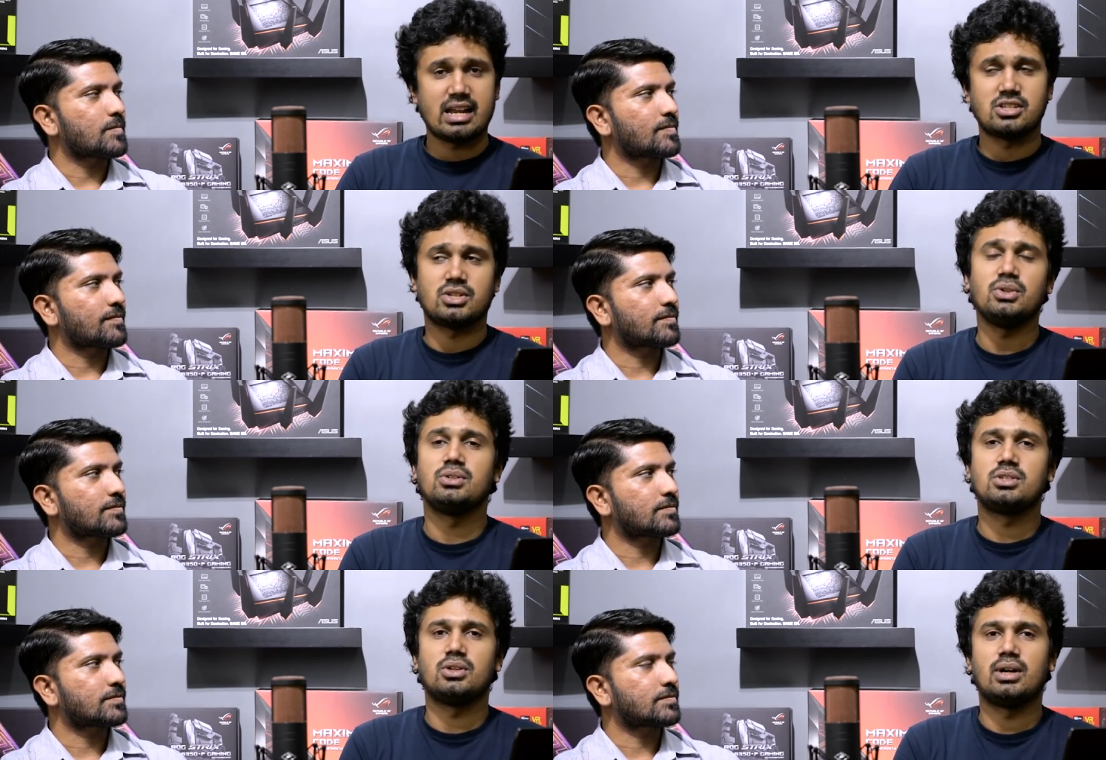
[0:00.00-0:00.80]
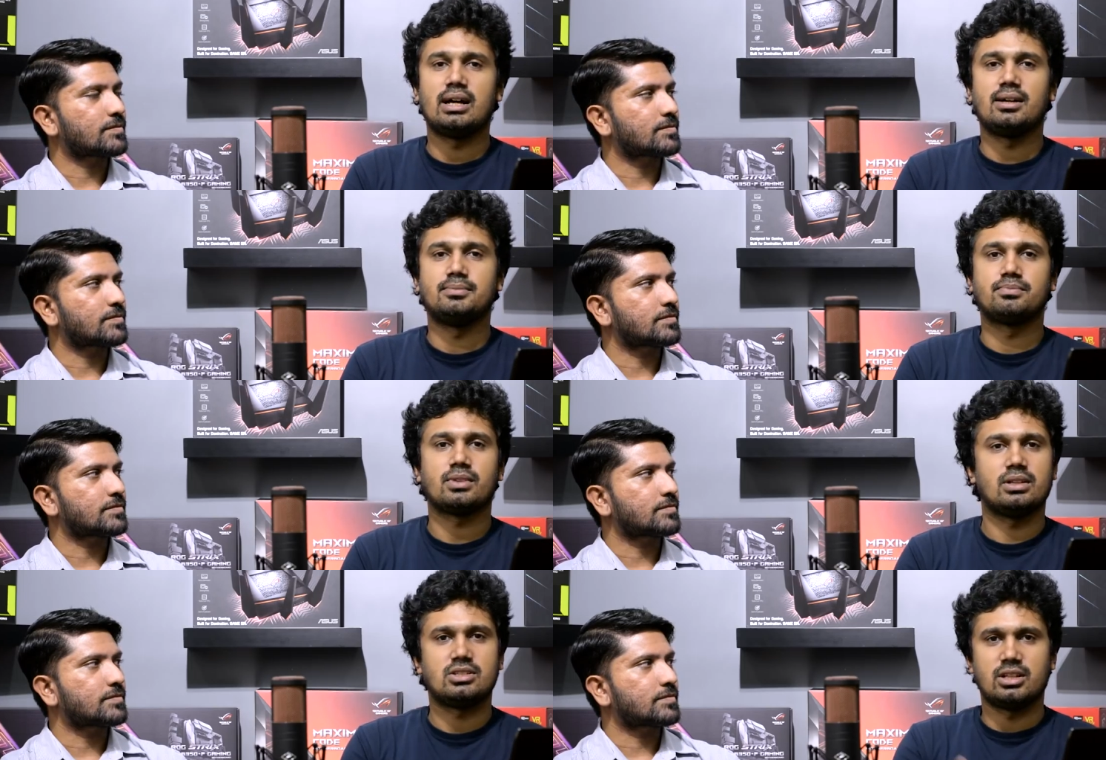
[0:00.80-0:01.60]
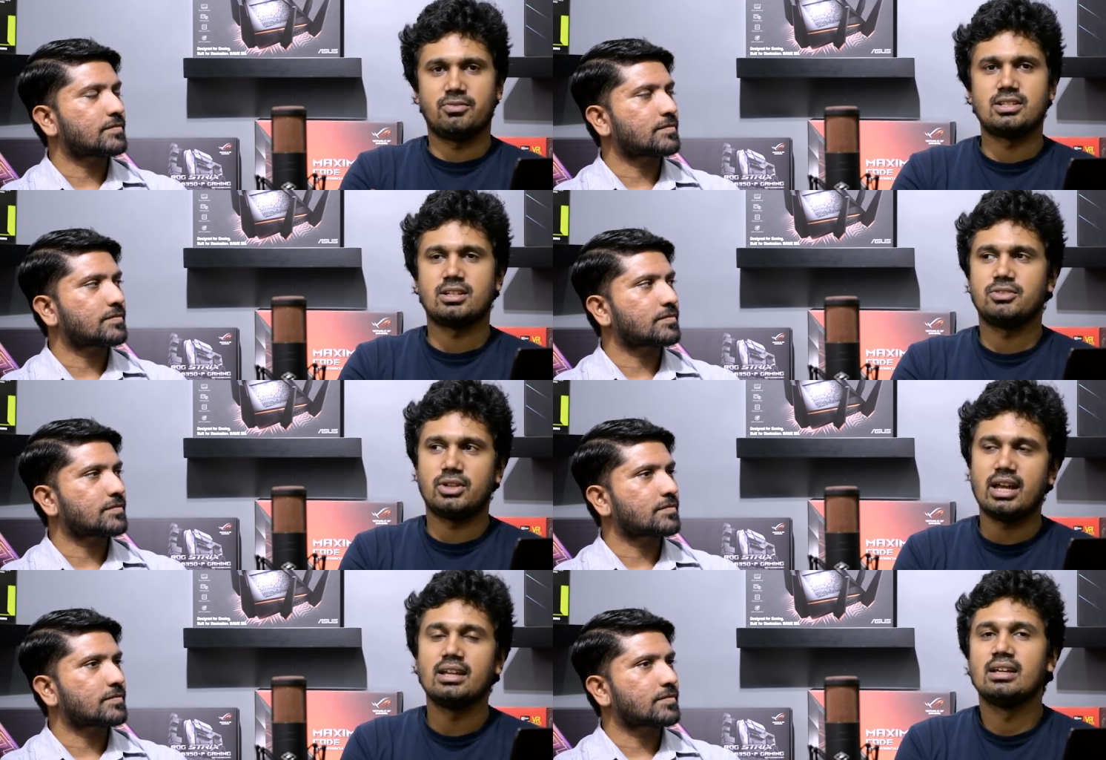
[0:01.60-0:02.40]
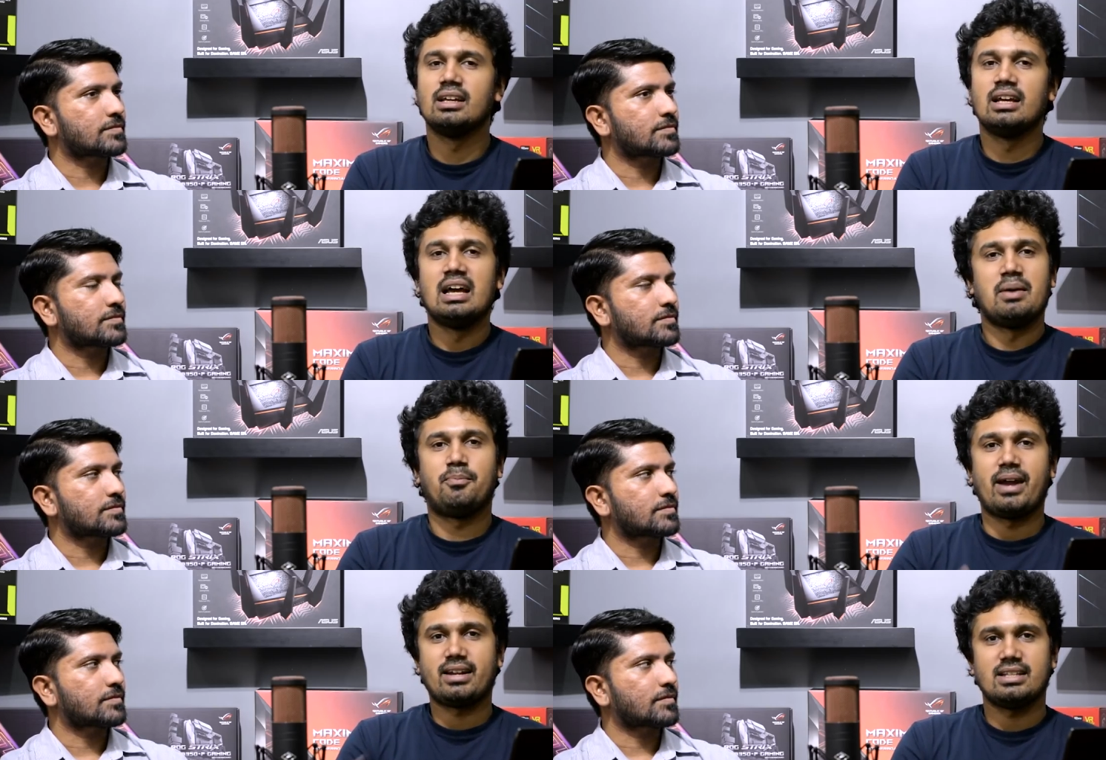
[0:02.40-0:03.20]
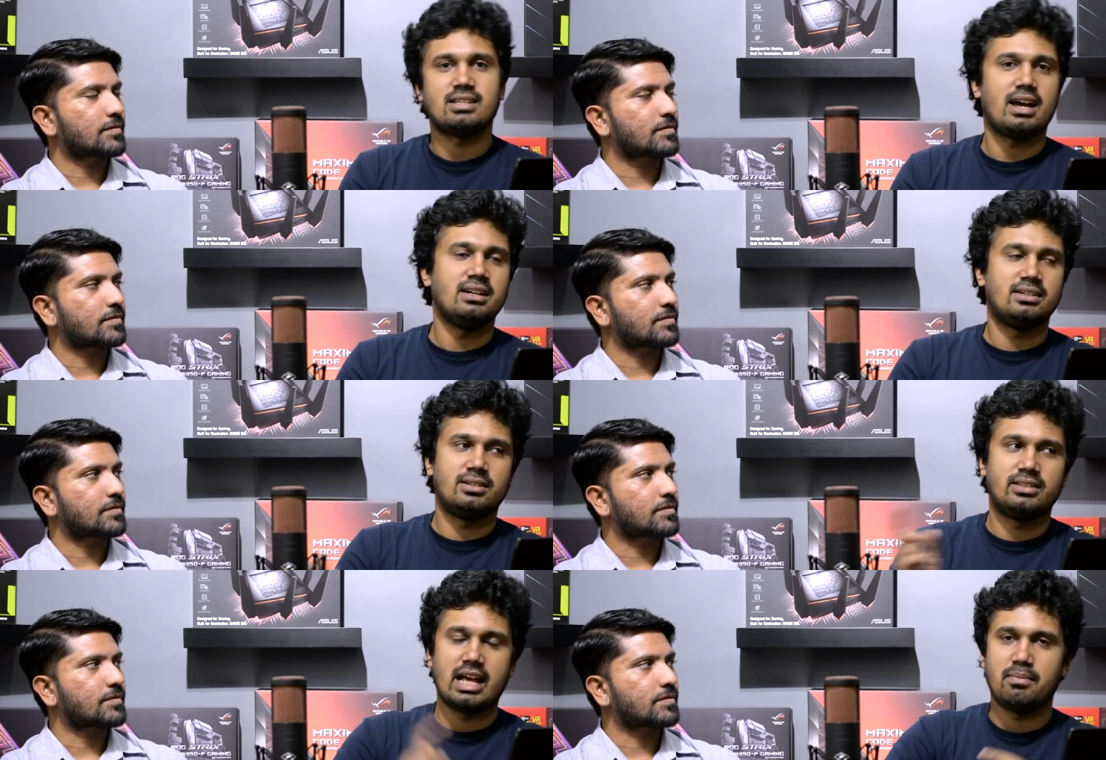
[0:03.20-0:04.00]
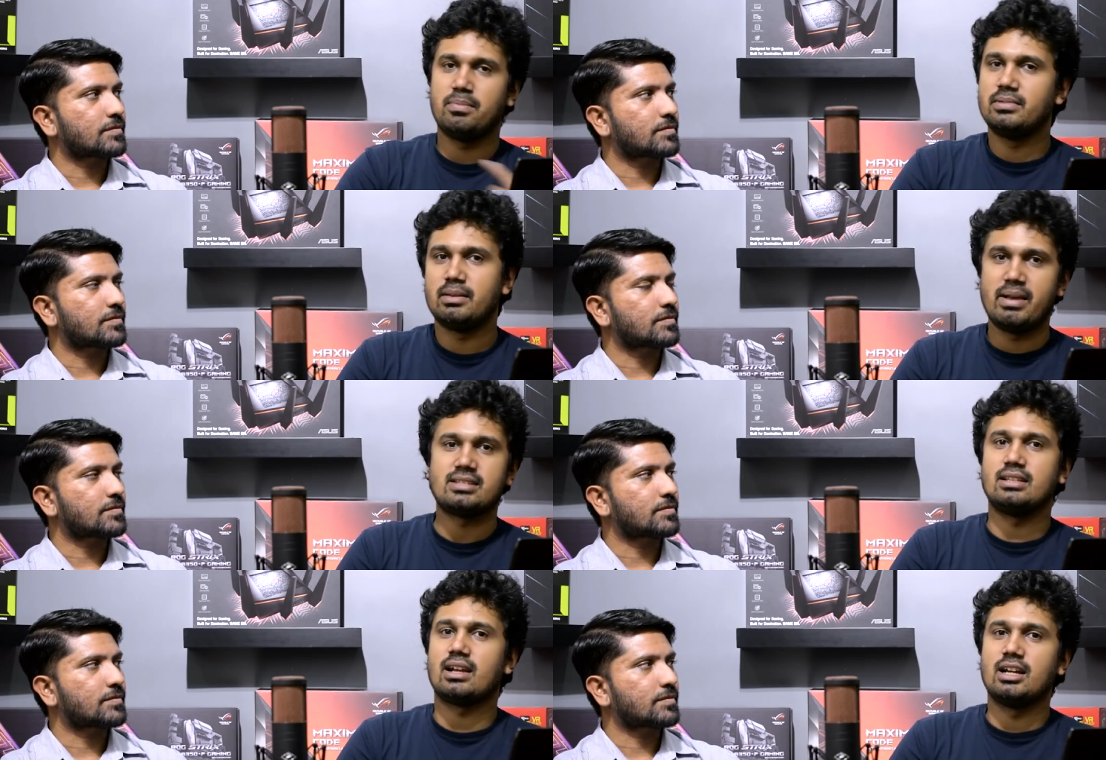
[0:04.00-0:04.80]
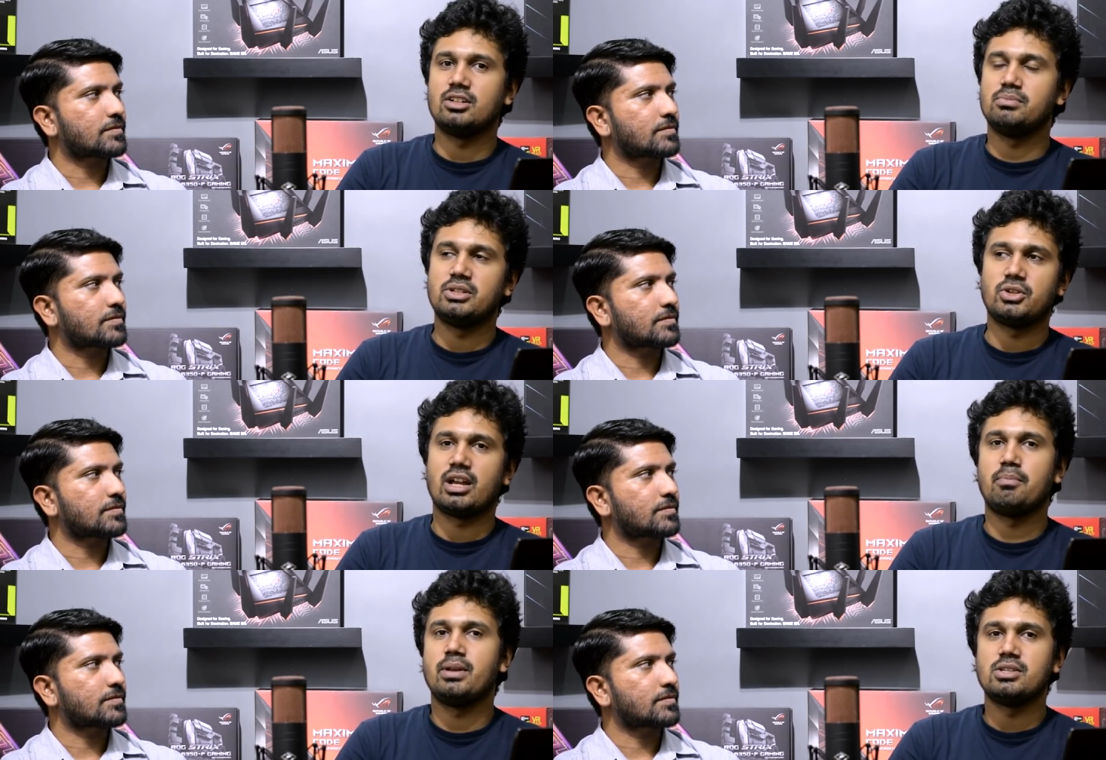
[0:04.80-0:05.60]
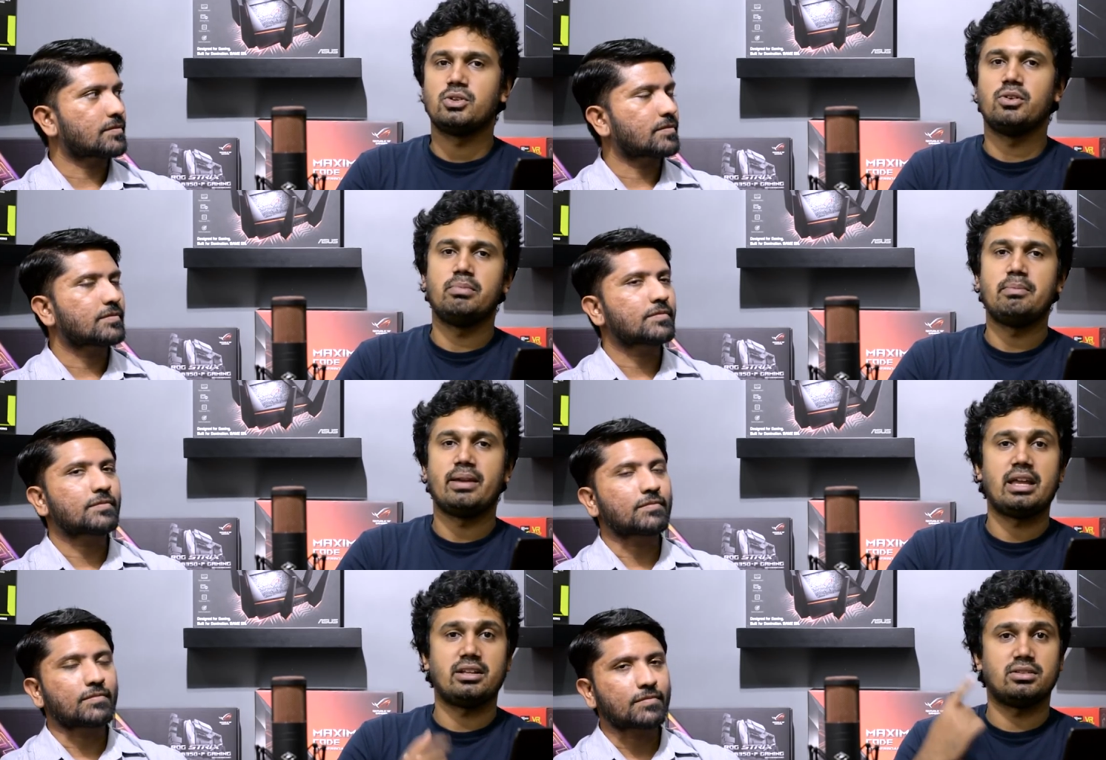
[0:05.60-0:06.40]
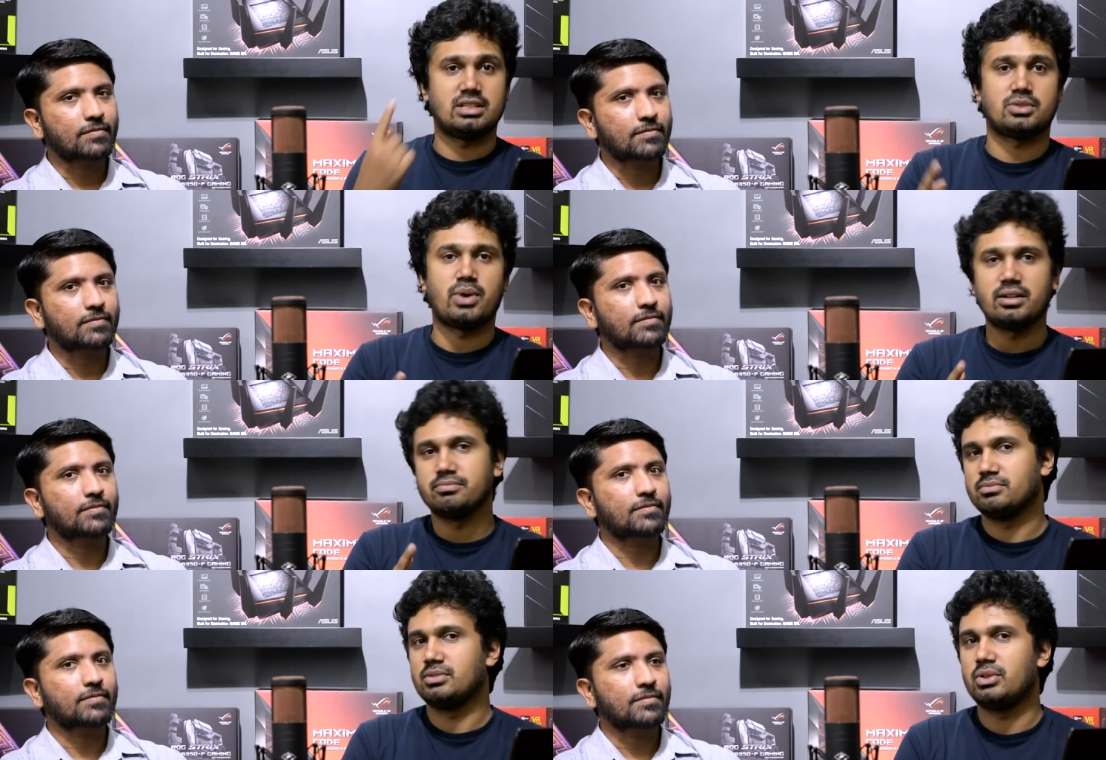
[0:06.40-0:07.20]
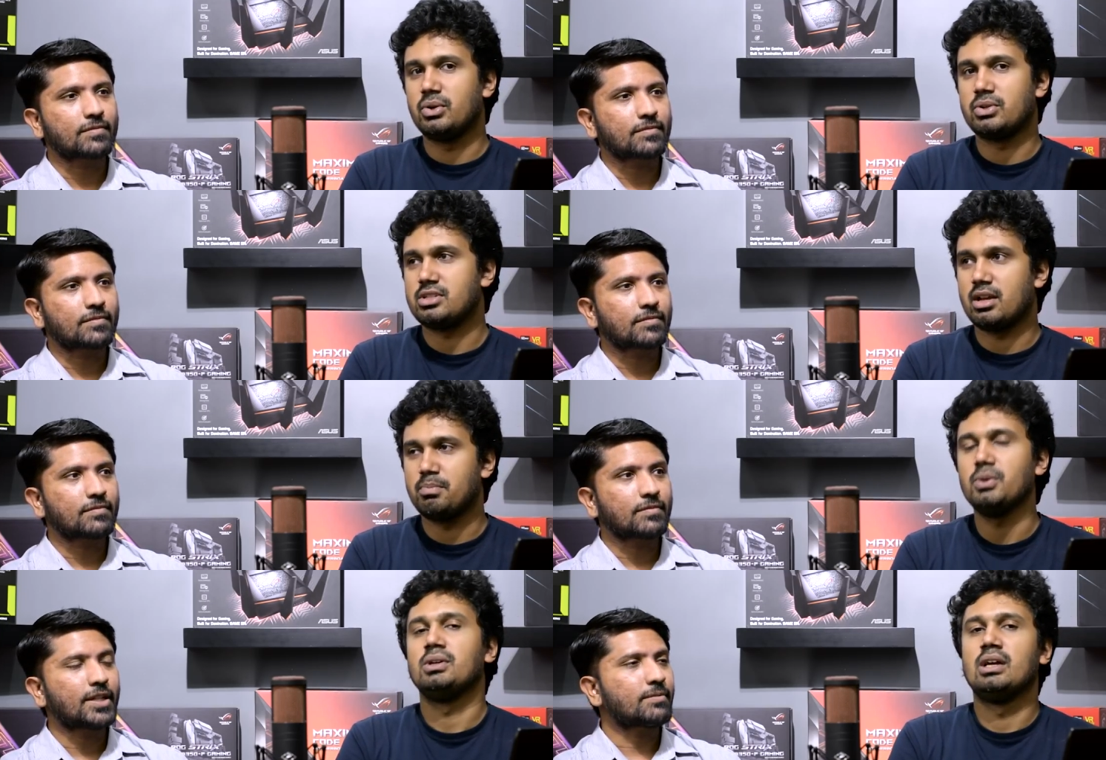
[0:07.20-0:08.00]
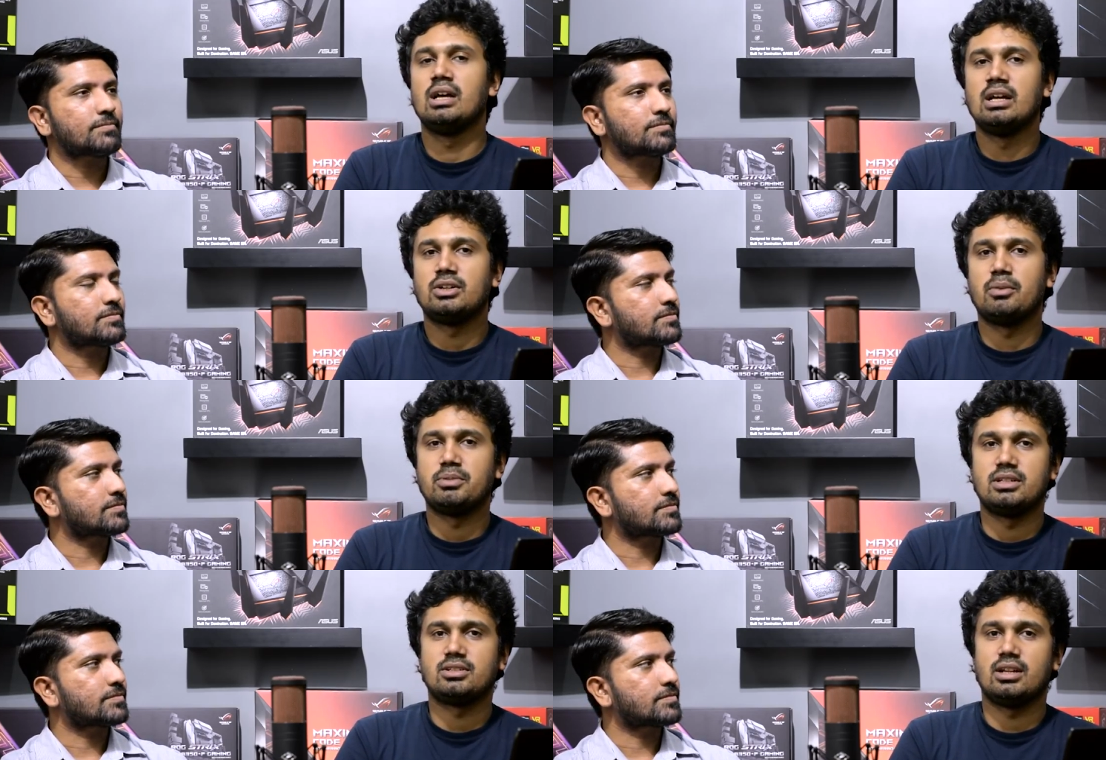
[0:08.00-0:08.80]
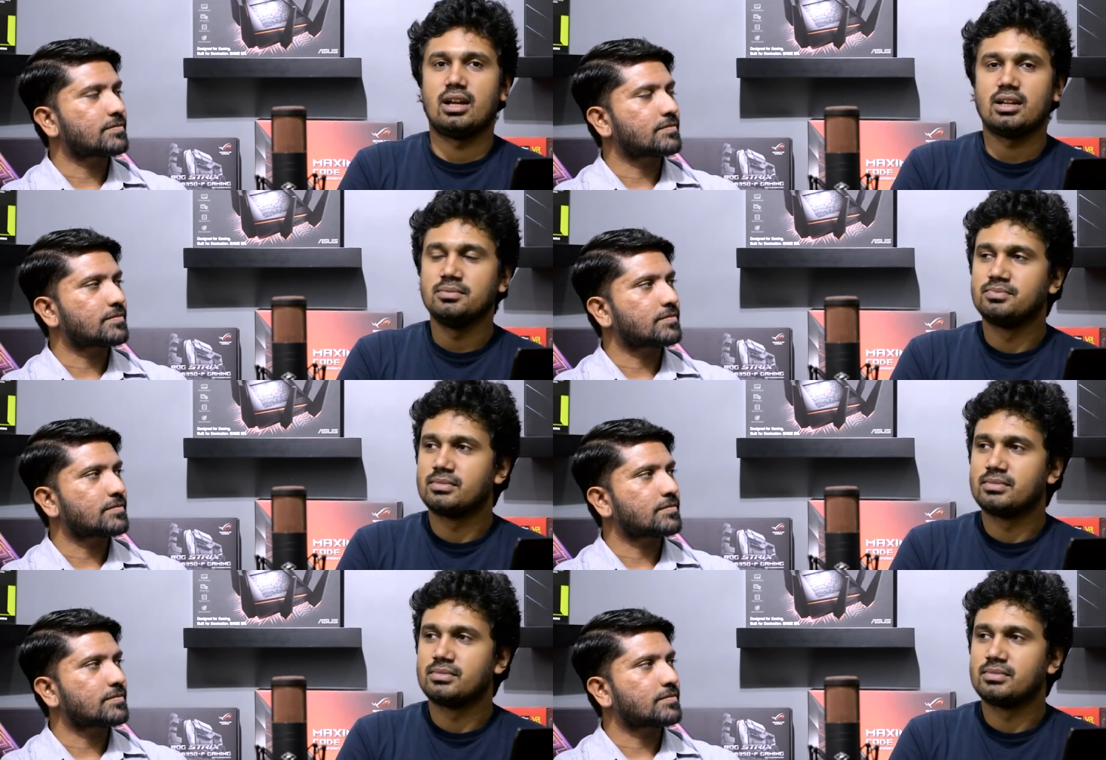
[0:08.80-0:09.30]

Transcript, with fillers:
Speaker 1: at our stop. So um, it's on the first of July. Practice hard. They'll, the best in the country will be showing up here, so we'll be picking just one to go to Singapore to represent Sri Lanka